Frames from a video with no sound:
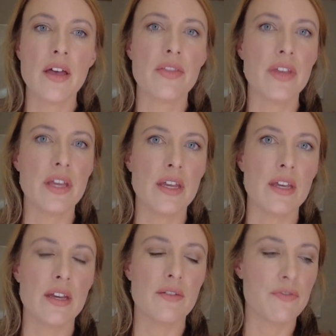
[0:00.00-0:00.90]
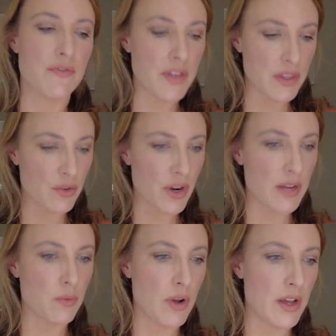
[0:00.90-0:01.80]
The 5th
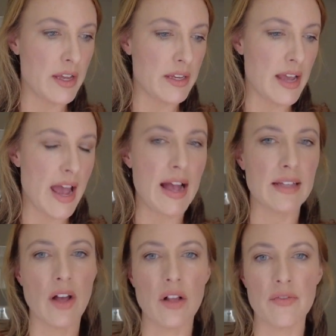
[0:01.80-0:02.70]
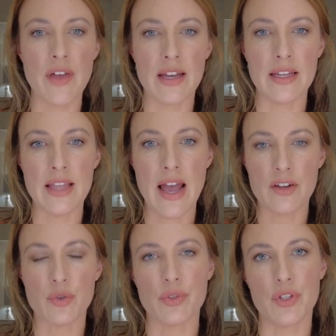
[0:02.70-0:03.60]
grade one has all of that in the
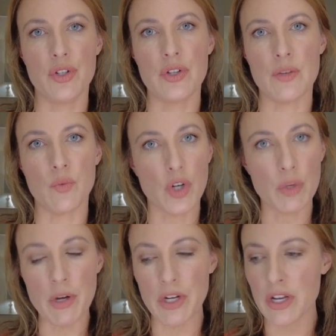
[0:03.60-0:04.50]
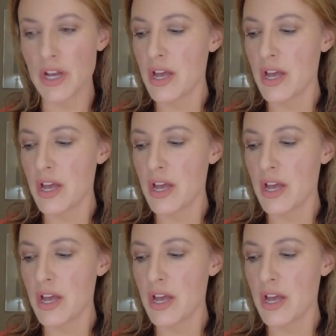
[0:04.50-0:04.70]
actual student workbook.